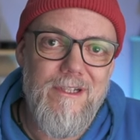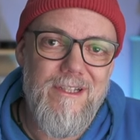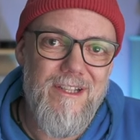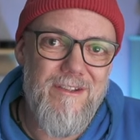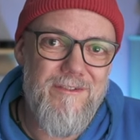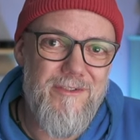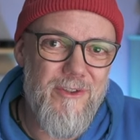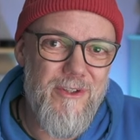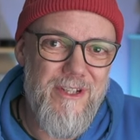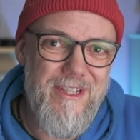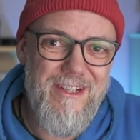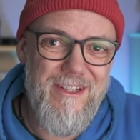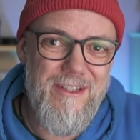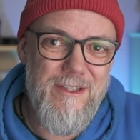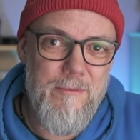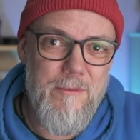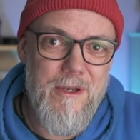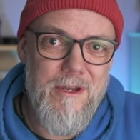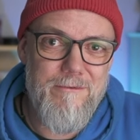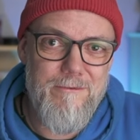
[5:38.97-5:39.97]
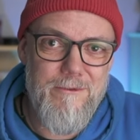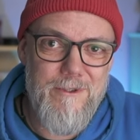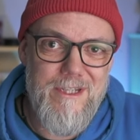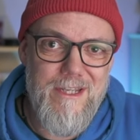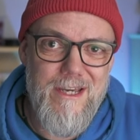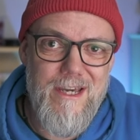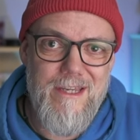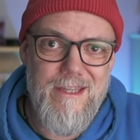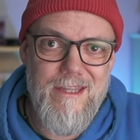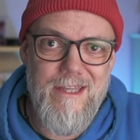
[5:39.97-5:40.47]
If you're eating them every
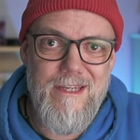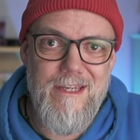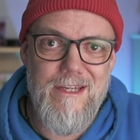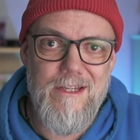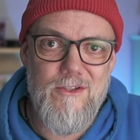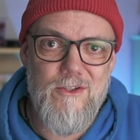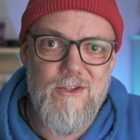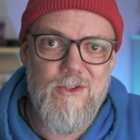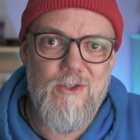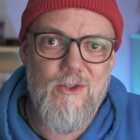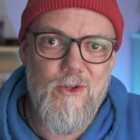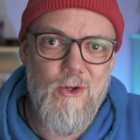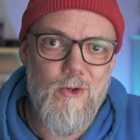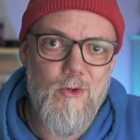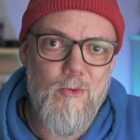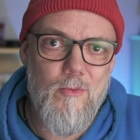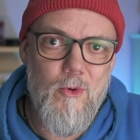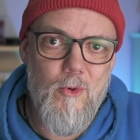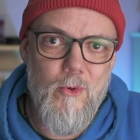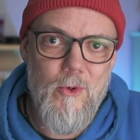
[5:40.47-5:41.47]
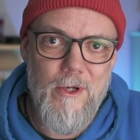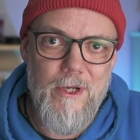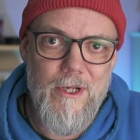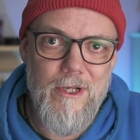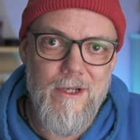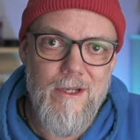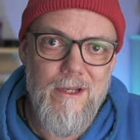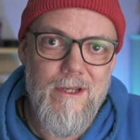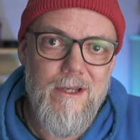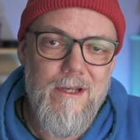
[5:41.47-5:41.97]
day, they get so
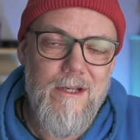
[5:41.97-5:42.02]
boring.